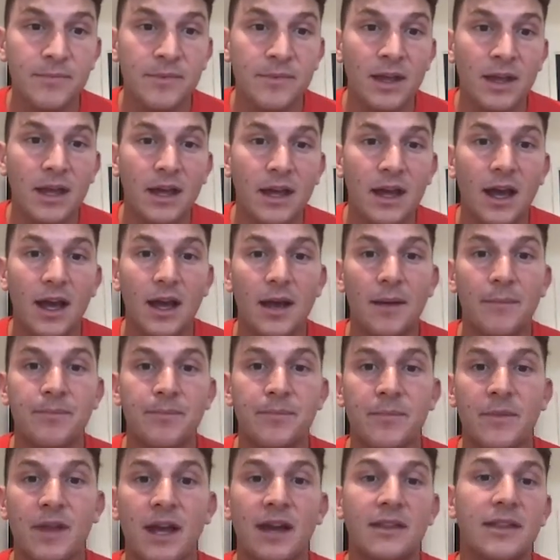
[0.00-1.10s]
and
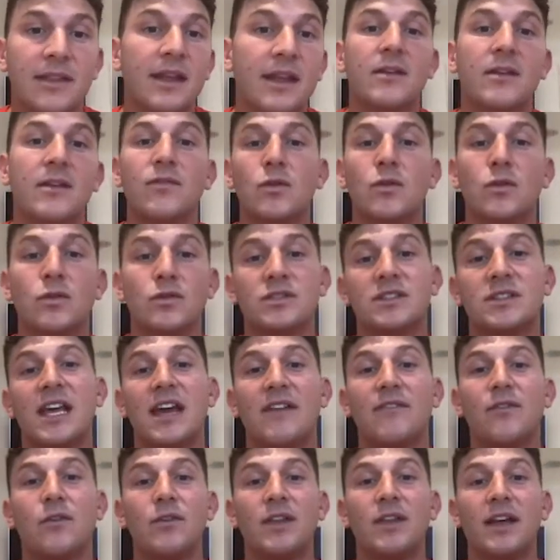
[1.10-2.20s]
then of course
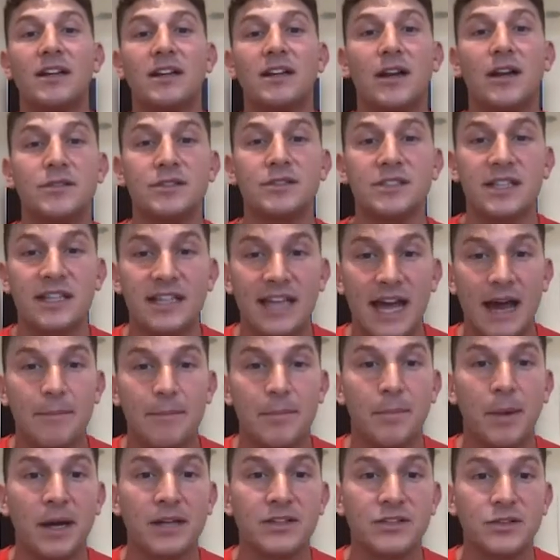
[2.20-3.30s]
therefore they're closing the gap
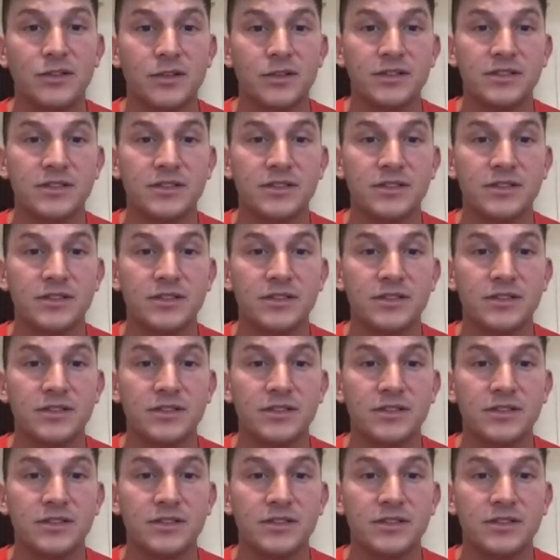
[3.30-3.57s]
by doing so.